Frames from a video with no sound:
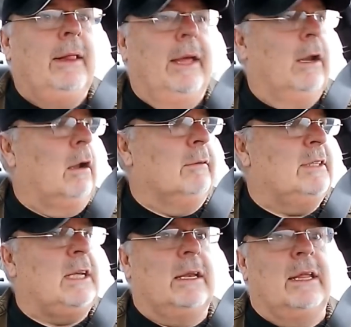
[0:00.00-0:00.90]
and all of a
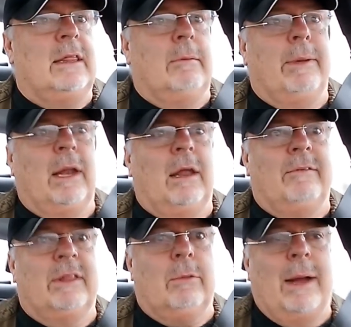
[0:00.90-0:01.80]
sudden in the middle of
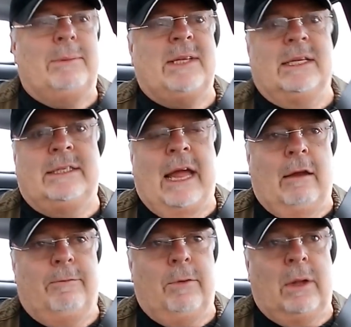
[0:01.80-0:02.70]
it, the website's
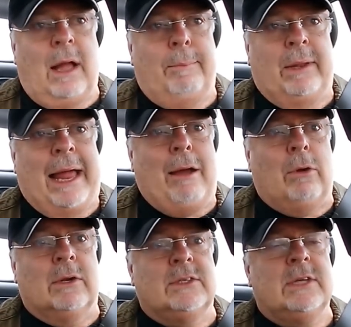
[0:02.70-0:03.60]
down for a couple
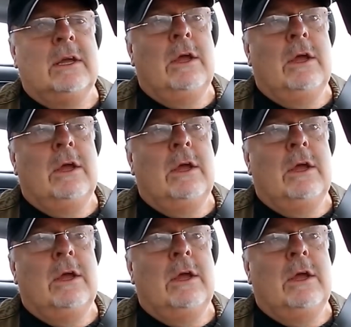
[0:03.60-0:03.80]
hours,